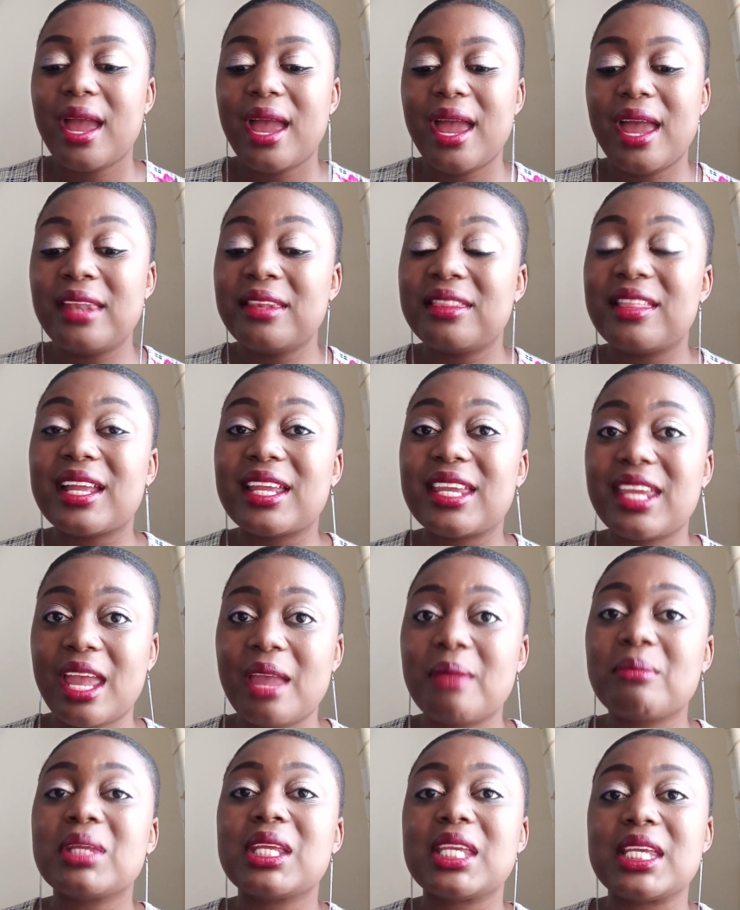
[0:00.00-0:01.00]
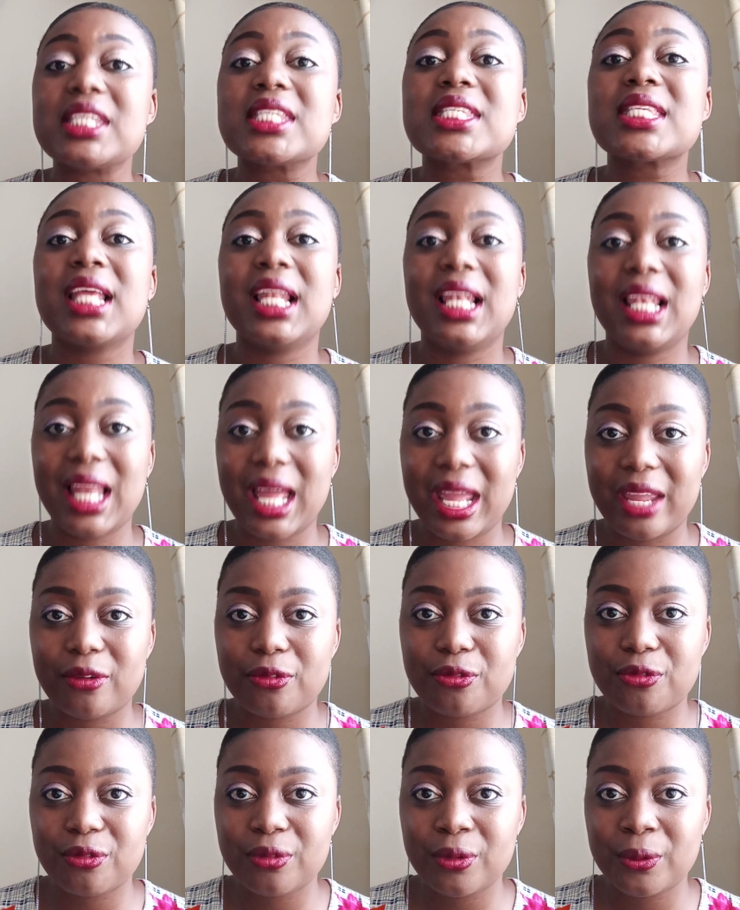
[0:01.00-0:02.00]
And the game is
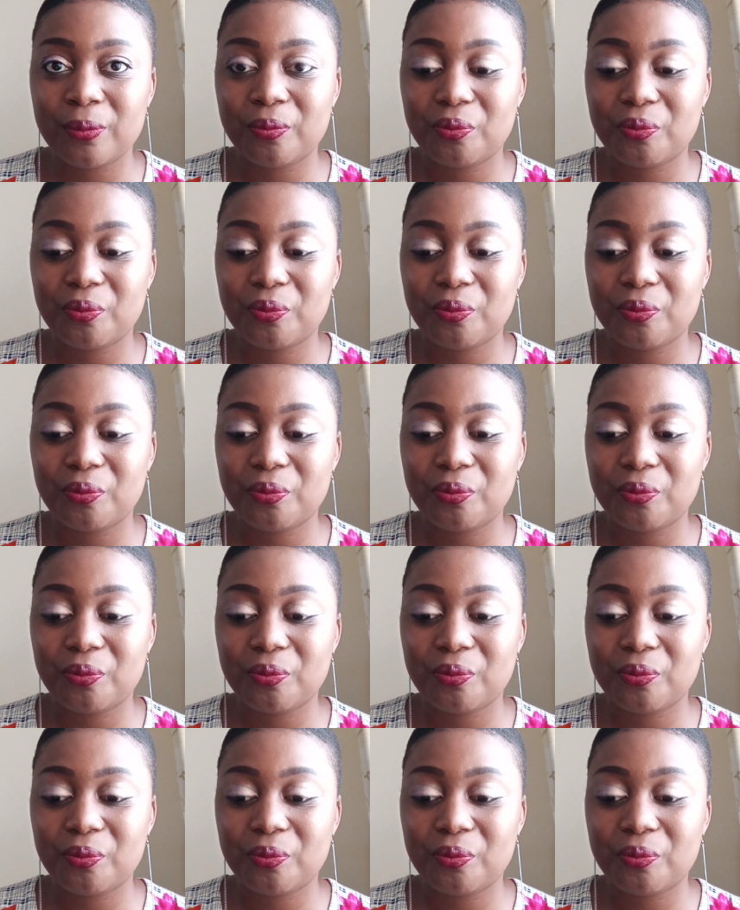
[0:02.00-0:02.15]
life.